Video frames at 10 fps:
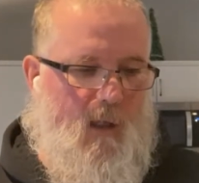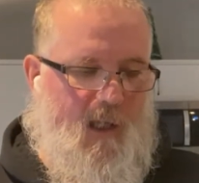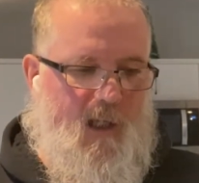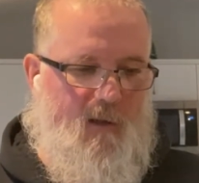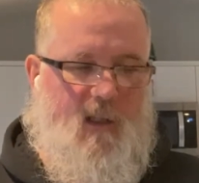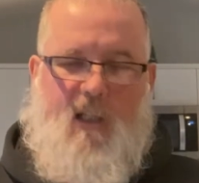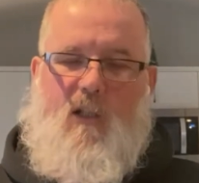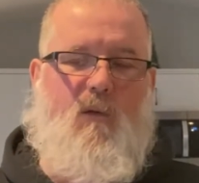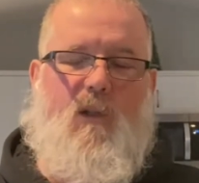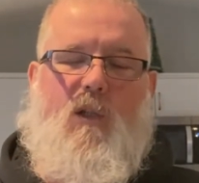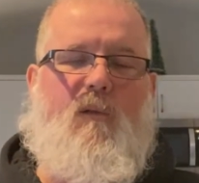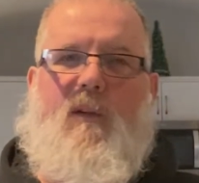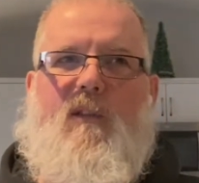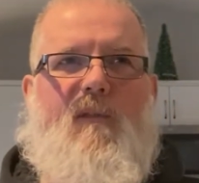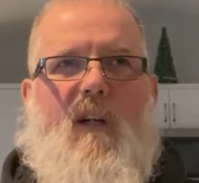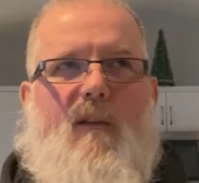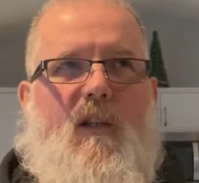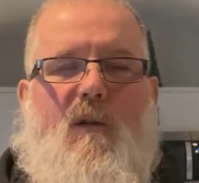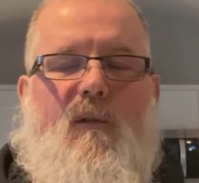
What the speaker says: I think it's like 255 or